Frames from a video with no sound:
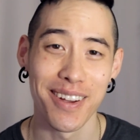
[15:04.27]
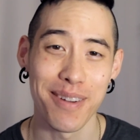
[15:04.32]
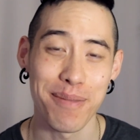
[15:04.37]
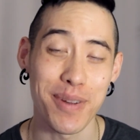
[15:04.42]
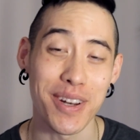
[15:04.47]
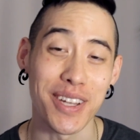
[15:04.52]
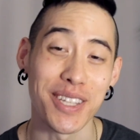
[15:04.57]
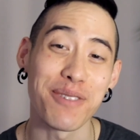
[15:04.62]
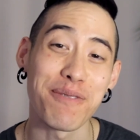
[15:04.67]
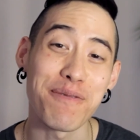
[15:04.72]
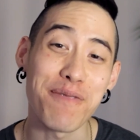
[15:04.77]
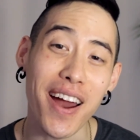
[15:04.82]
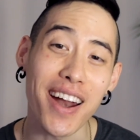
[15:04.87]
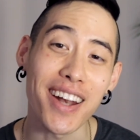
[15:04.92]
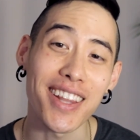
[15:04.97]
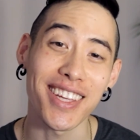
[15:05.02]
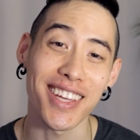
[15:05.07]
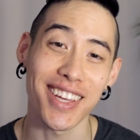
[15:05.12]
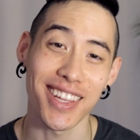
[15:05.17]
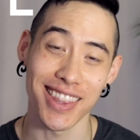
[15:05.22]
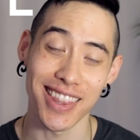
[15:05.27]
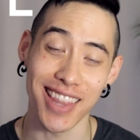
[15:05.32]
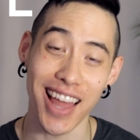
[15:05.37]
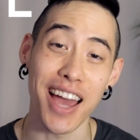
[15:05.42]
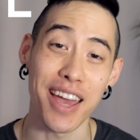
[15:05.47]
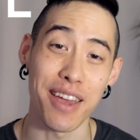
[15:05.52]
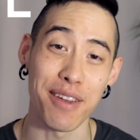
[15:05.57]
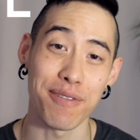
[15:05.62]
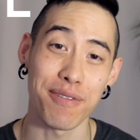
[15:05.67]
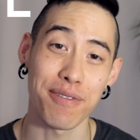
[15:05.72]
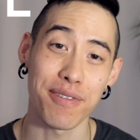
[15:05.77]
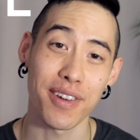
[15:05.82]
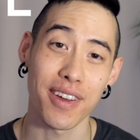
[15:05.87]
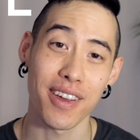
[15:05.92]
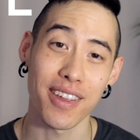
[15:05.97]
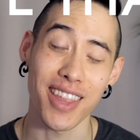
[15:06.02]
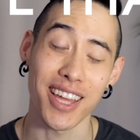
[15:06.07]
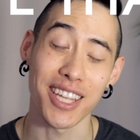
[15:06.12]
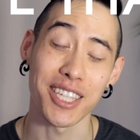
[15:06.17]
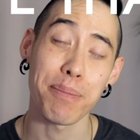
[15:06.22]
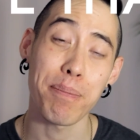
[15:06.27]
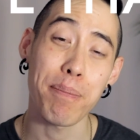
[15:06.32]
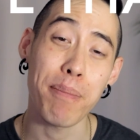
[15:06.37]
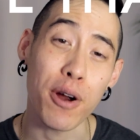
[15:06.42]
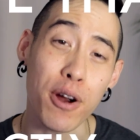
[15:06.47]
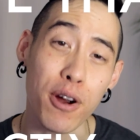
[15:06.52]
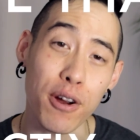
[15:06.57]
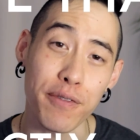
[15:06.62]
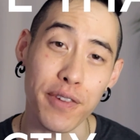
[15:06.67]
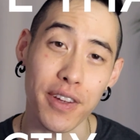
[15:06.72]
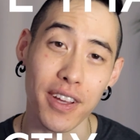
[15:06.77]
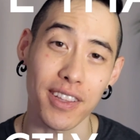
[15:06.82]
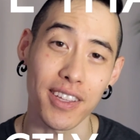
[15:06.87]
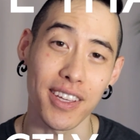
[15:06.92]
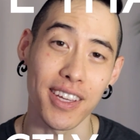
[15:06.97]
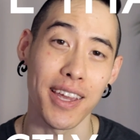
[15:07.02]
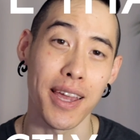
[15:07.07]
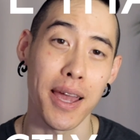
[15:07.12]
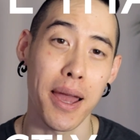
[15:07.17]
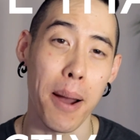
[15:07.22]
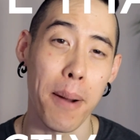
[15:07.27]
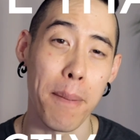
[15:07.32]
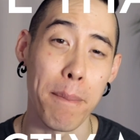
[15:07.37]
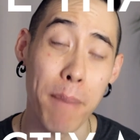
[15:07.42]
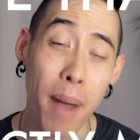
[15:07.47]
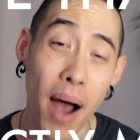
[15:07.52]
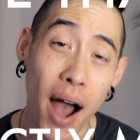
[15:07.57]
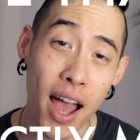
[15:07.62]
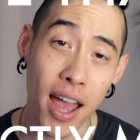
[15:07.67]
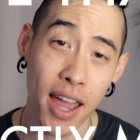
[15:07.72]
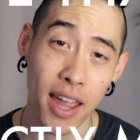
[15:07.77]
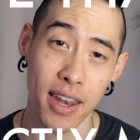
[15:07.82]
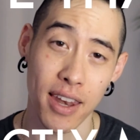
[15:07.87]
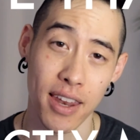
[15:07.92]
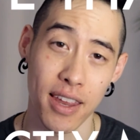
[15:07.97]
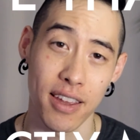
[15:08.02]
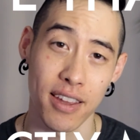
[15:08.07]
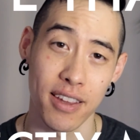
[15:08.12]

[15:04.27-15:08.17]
But it's finally a life that's perfectly mine.